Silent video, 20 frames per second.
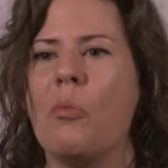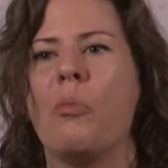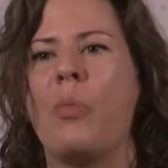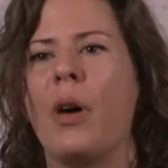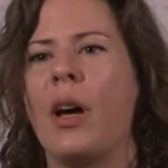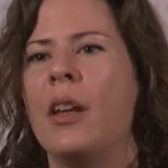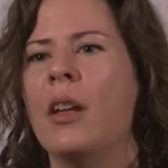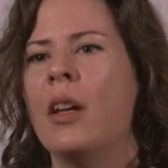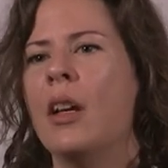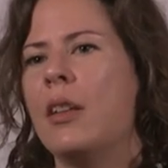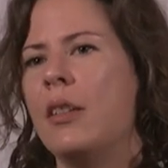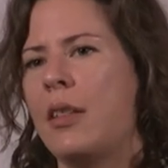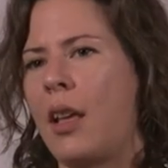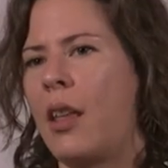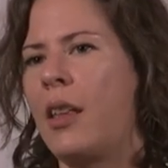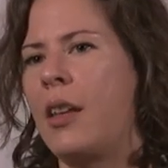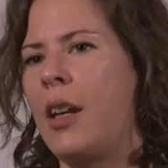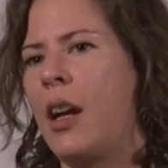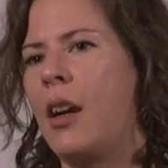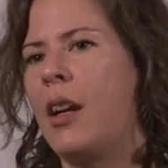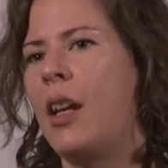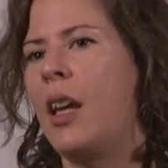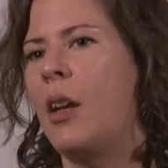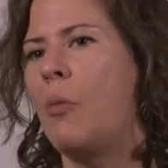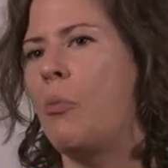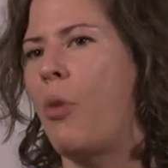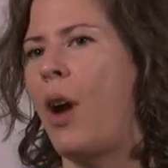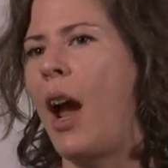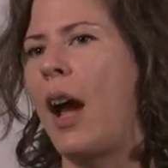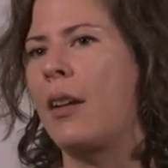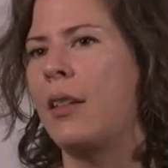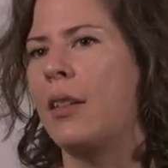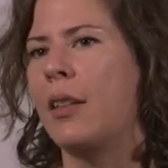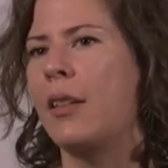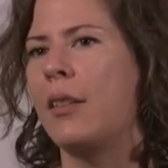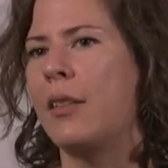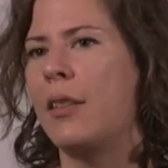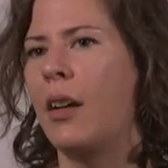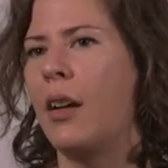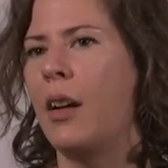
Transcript: but solidarity in practice